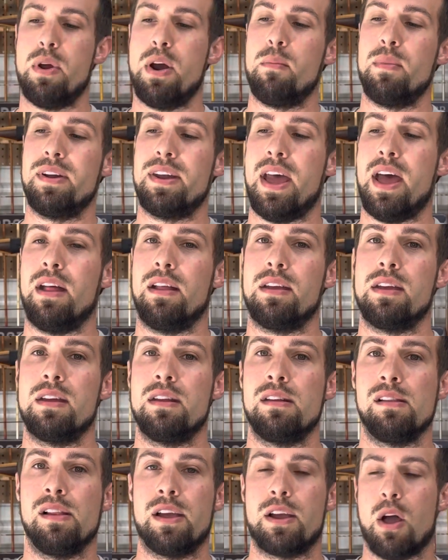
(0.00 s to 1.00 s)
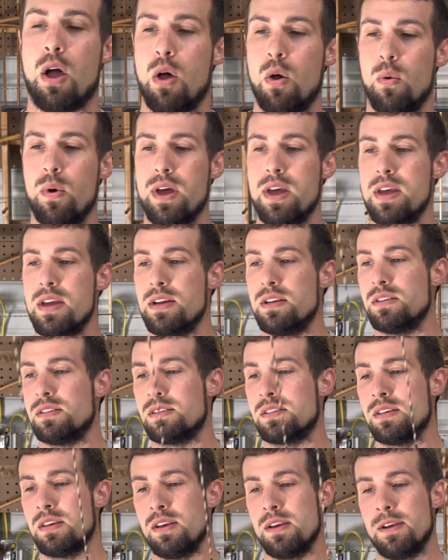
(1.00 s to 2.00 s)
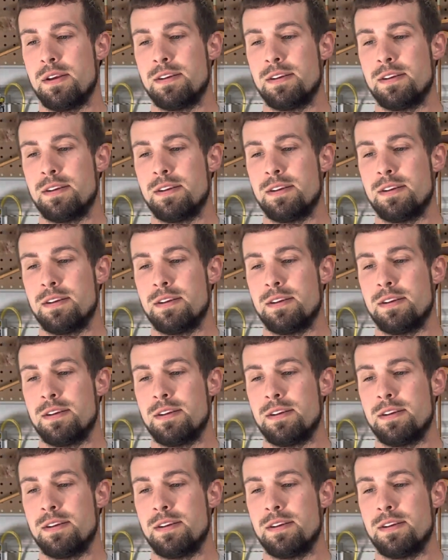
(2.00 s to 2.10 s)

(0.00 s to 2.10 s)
Bear medallion, like always.